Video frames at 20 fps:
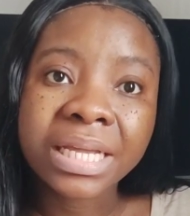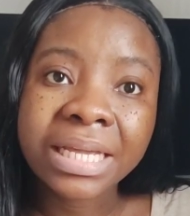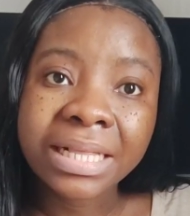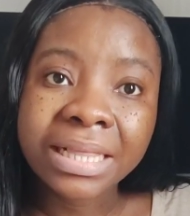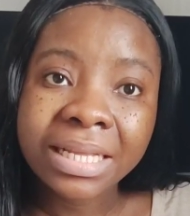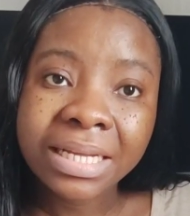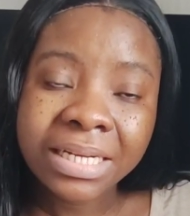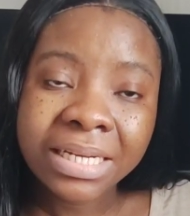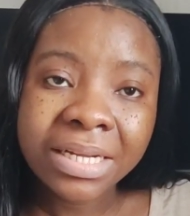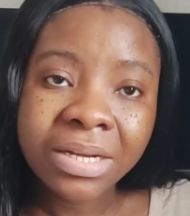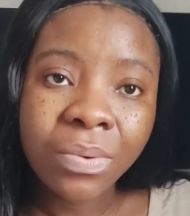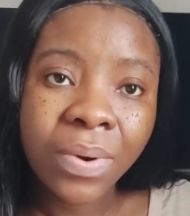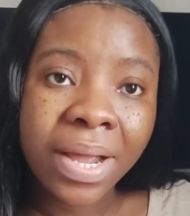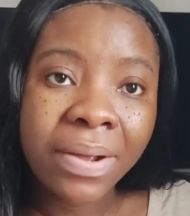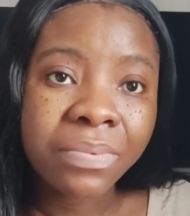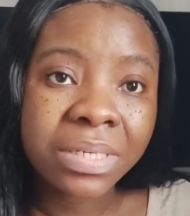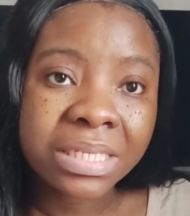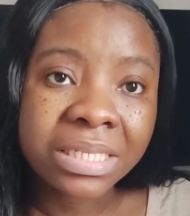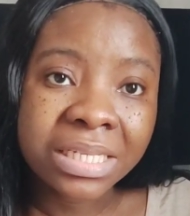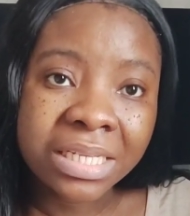clinic
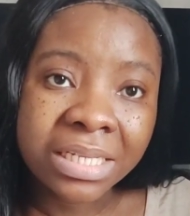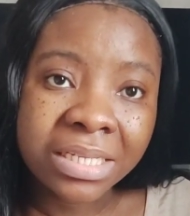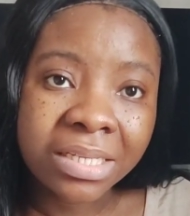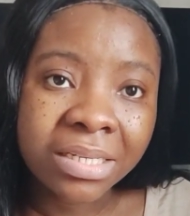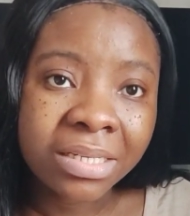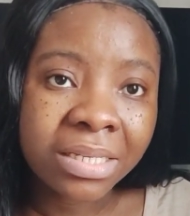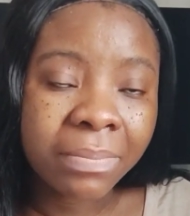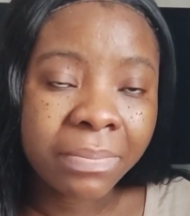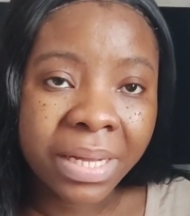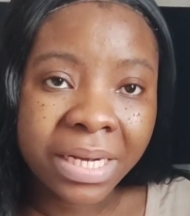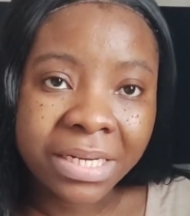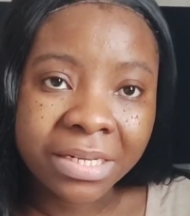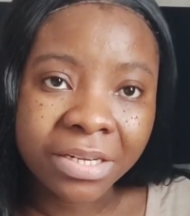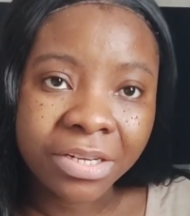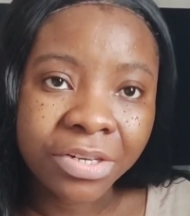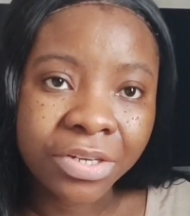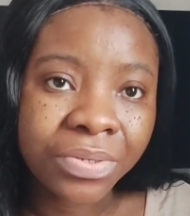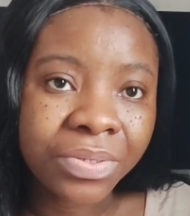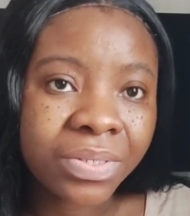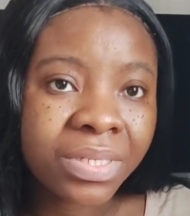where we did the
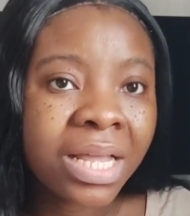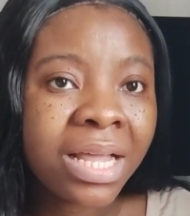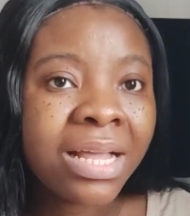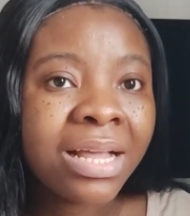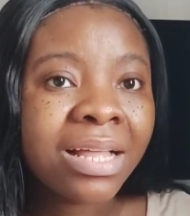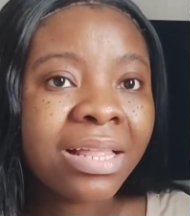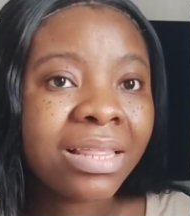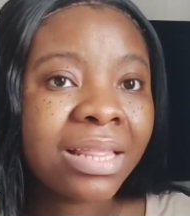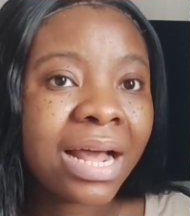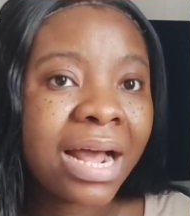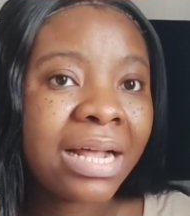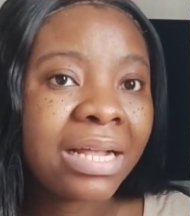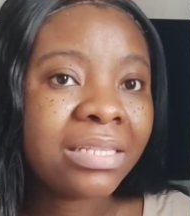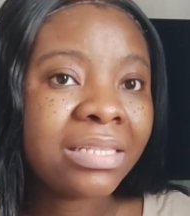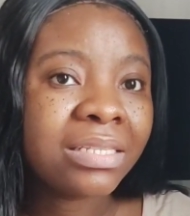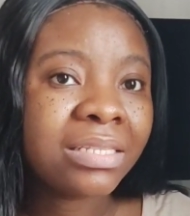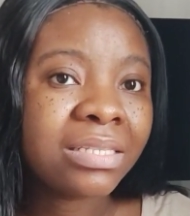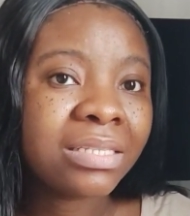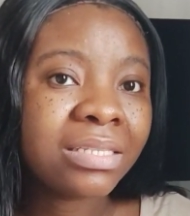medicals that